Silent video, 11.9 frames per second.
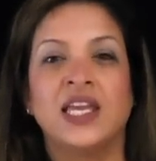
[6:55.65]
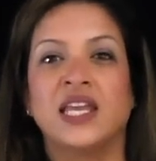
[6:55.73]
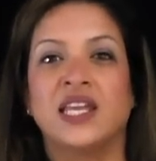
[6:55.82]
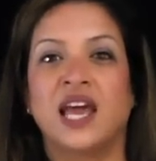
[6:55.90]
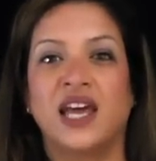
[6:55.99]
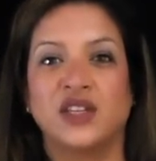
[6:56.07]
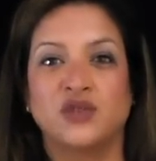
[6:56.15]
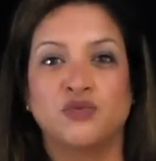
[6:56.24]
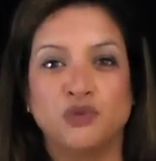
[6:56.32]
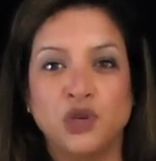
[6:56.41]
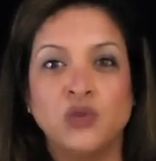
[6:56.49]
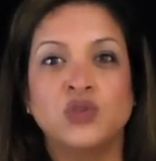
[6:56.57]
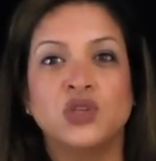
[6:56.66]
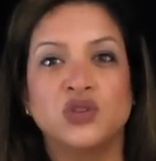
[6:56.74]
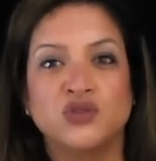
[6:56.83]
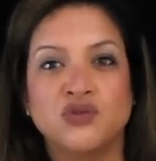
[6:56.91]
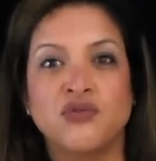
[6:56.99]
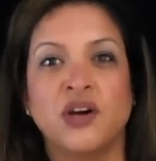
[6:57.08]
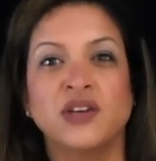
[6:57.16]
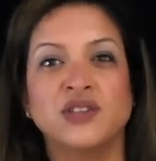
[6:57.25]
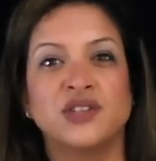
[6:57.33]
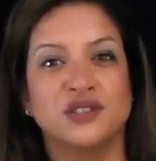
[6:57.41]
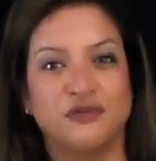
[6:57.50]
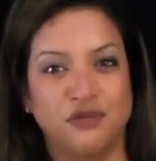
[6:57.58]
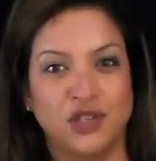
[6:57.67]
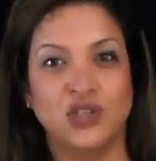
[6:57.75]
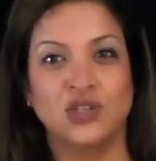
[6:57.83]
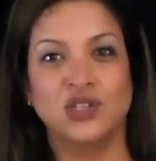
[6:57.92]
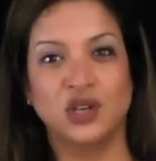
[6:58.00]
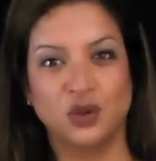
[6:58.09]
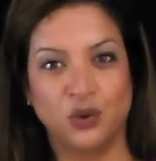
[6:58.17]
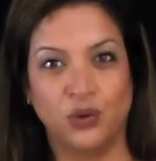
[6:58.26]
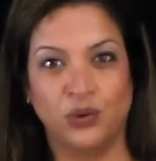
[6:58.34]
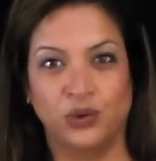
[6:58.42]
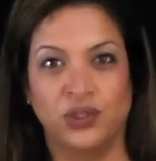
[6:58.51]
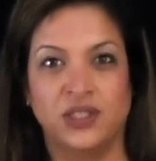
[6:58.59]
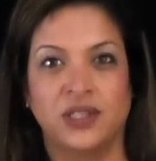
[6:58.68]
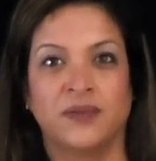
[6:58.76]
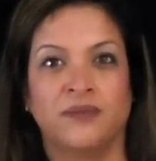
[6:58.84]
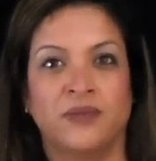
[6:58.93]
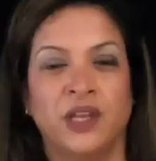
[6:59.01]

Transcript: It has roots, trunks, divisions and cords.